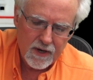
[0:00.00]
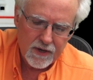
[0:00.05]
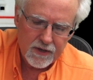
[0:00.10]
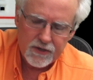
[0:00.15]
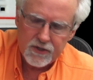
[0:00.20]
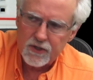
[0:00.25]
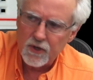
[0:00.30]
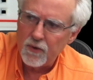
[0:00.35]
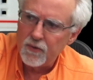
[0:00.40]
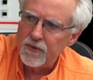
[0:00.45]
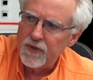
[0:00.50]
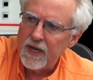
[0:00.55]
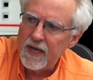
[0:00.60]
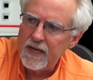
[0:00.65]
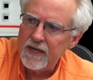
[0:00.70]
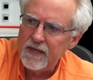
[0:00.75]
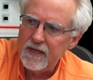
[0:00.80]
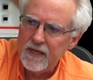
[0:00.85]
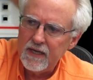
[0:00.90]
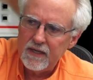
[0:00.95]
so
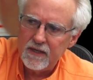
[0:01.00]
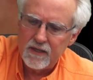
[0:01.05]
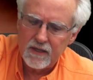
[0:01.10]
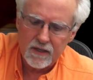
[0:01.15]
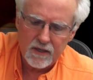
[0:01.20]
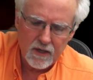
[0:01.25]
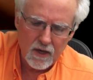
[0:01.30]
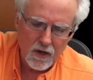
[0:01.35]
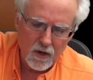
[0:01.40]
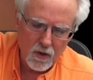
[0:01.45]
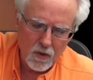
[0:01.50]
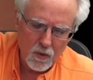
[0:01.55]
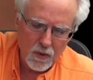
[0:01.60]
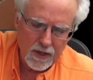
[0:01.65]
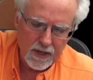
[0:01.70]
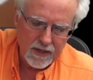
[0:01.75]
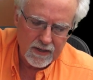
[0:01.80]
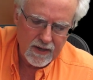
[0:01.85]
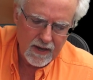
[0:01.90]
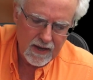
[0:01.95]
they need to go
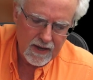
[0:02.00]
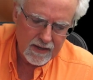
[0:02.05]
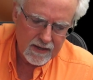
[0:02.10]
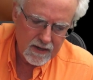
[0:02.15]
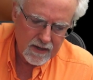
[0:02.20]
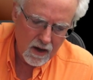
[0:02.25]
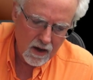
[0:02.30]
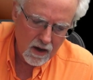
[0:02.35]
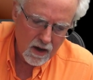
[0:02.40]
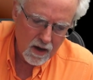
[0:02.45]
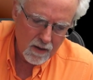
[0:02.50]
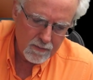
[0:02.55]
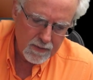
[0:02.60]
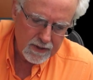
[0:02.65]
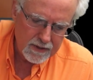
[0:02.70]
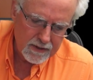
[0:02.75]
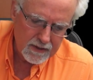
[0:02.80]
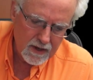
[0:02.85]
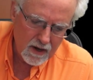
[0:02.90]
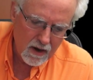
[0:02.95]
in a
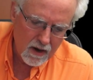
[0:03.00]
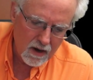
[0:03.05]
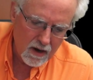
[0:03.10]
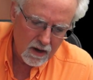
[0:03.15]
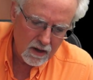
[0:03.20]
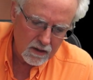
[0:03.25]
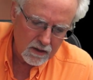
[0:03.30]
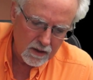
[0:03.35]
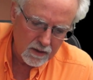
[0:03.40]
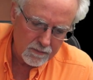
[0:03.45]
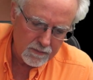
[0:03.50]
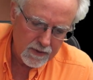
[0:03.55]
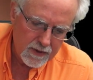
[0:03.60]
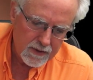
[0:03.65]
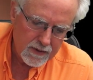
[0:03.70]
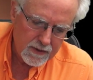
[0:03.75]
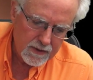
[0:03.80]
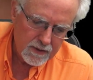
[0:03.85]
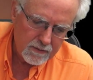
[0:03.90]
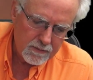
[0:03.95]
common column
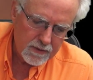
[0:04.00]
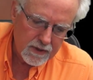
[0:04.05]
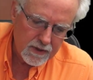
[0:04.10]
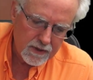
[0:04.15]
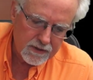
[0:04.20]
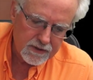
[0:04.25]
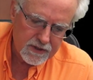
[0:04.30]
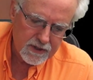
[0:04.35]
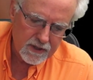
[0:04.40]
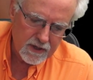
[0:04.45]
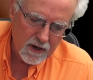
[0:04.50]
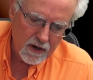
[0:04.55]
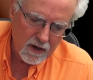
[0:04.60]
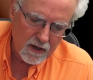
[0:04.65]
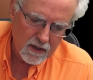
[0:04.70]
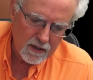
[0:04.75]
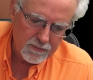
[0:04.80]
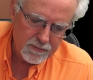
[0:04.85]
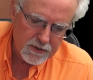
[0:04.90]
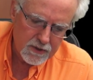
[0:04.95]
because the
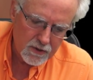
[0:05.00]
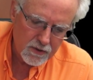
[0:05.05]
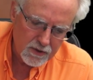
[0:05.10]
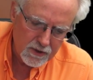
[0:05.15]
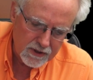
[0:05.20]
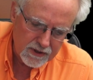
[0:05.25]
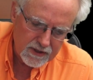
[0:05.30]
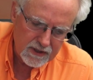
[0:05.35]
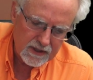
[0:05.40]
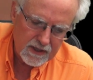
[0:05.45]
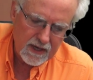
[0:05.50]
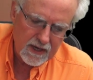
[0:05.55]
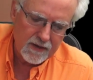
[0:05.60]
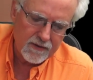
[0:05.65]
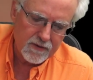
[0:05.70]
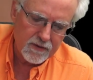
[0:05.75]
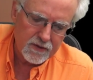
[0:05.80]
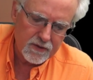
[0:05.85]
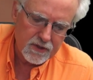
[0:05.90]
columns are hooked together.